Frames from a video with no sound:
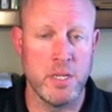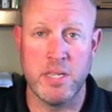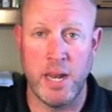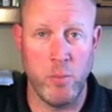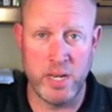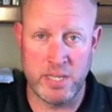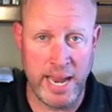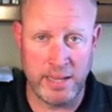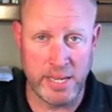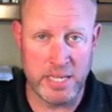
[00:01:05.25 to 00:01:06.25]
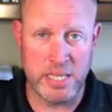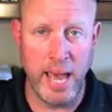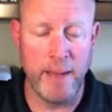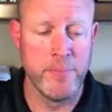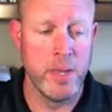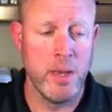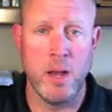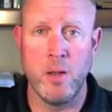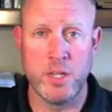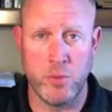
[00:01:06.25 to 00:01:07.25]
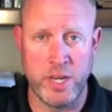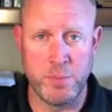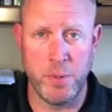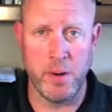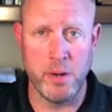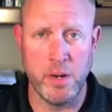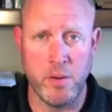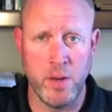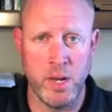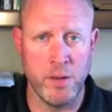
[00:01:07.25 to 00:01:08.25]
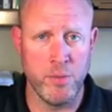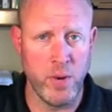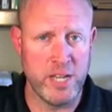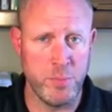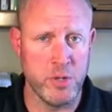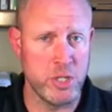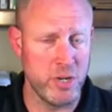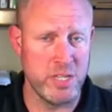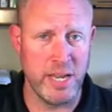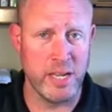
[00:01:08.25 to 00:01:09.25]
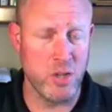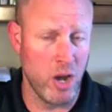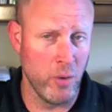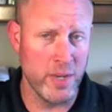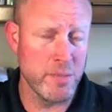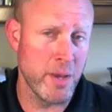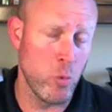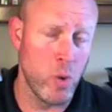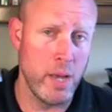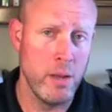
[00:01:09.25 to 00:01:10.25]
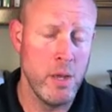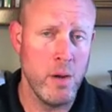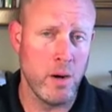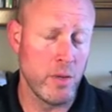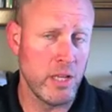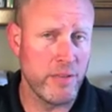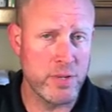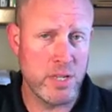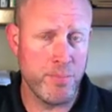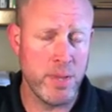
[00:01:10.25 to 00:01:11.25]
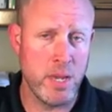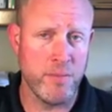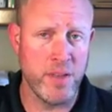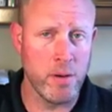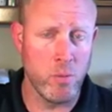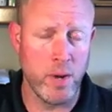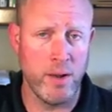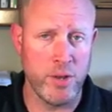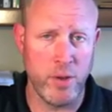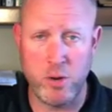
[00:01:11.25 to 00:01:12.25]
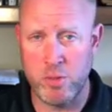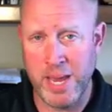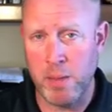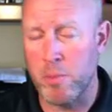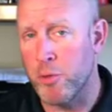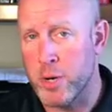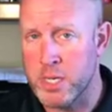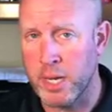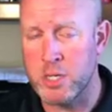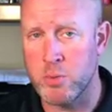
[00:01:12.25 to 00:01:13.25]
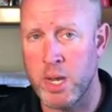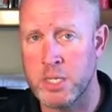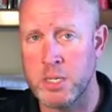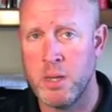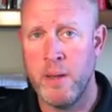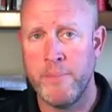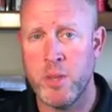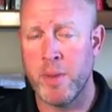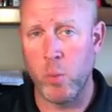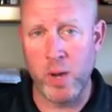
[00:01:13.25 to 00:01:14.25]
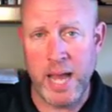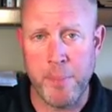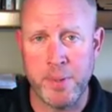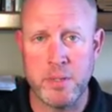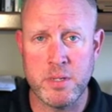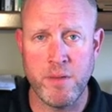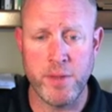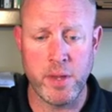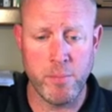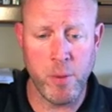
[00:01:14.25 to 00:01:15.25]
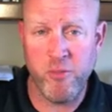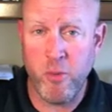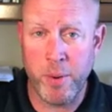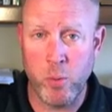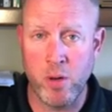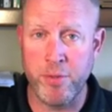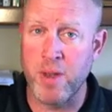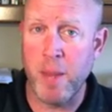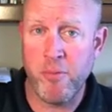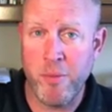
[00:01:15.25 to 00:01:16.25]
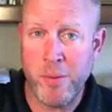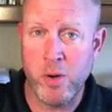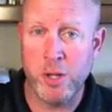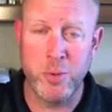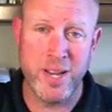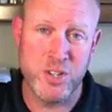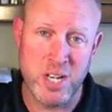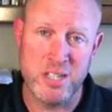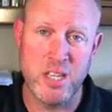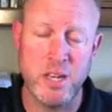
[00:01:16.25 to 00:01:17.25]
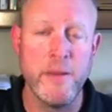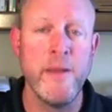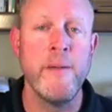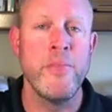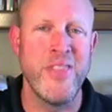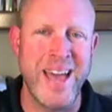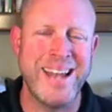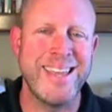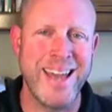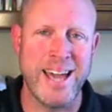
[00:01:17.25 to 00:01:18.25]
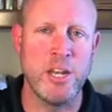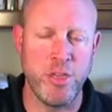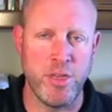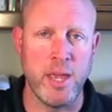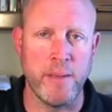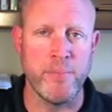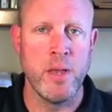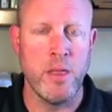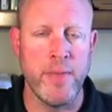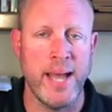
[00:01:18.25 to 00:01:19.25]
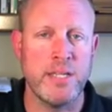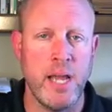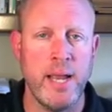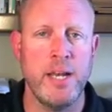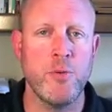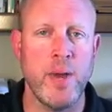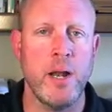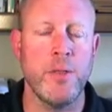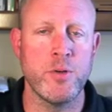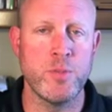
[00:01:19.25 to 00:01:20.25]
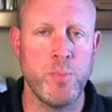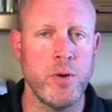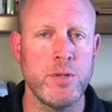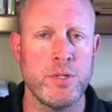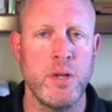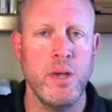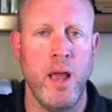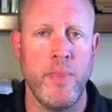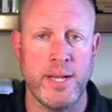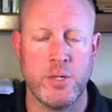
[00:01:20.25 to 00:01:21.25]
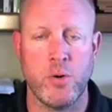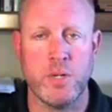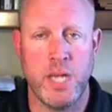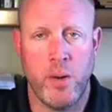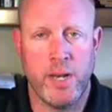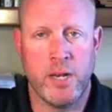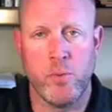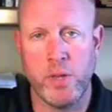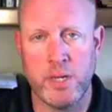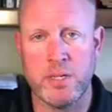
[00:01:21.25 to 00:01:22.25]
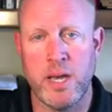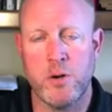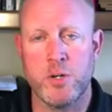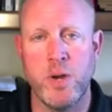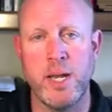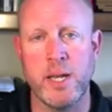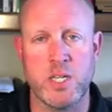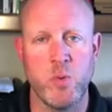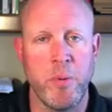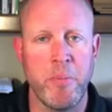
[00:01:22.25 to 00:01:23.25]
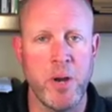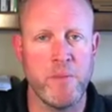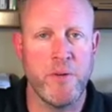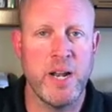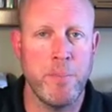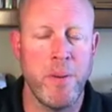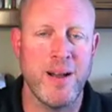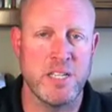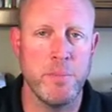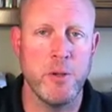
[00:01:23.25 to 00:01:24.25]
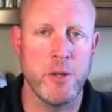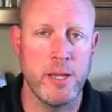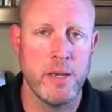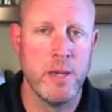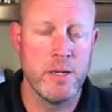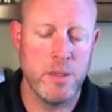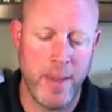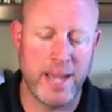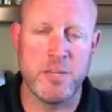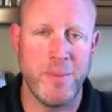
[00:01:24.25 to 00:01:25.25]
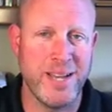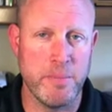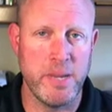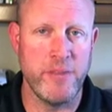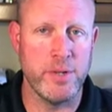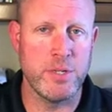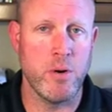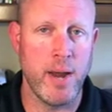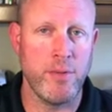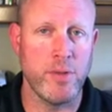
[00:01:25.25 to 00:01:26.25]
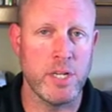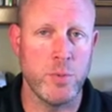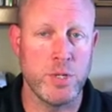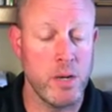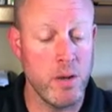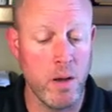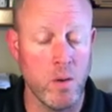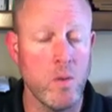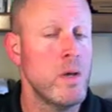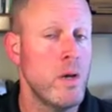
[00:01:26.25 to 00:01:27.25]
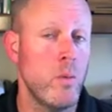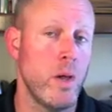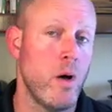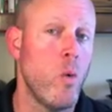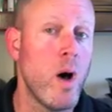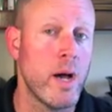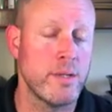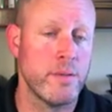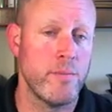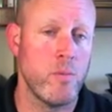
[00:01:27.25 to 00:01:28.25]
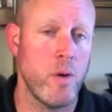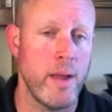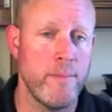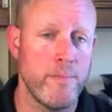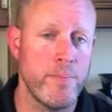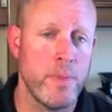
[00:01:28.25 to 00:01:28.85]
Is that, what exactly is that? How long is a rest period? And the rest period is 30 seconds always, no matter what? Or we're looking for something, if they don't, do I make them go 30 seconds rest no matter what happens? If they are performing well, if they're not performing well, do I adjust it? That kind of thing. That's how you need to write out those posts, and that's of course how we need to really design our training so we're prepared for any possibility to maximize the benefits to our athletes, which I know we all want, right?